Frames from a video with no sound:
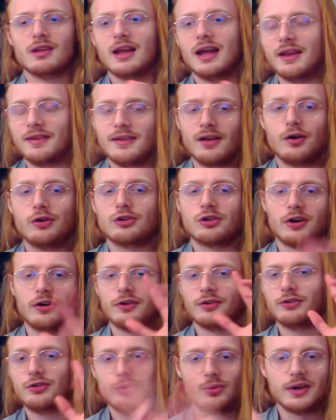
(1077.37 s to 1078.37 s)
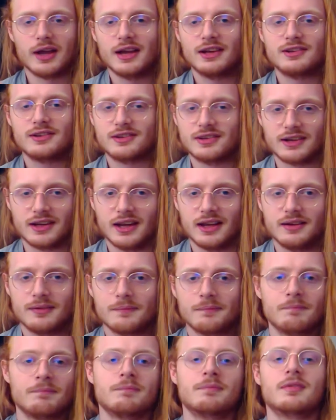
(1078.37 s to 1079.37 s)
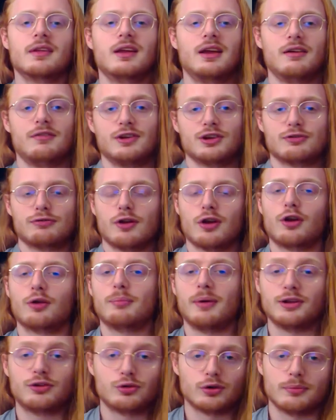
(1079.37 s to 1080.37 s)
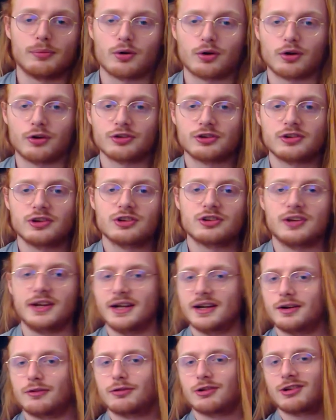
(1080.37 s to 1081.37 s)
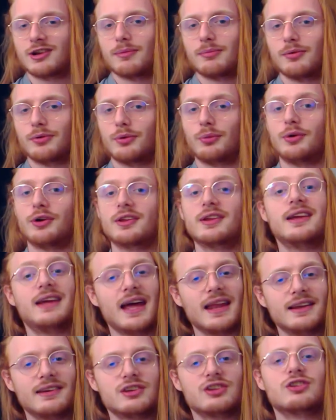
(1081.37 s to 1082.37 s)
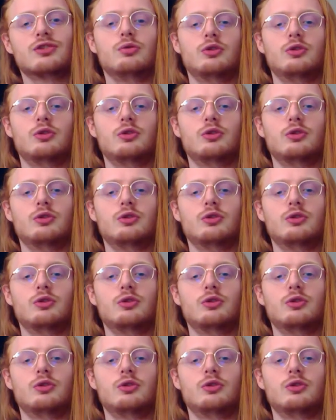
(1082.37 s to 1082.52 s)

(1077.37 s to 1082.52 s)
And those are 2 cases again. If it is followed by 2 or more consonants, here, for example, the word kennis,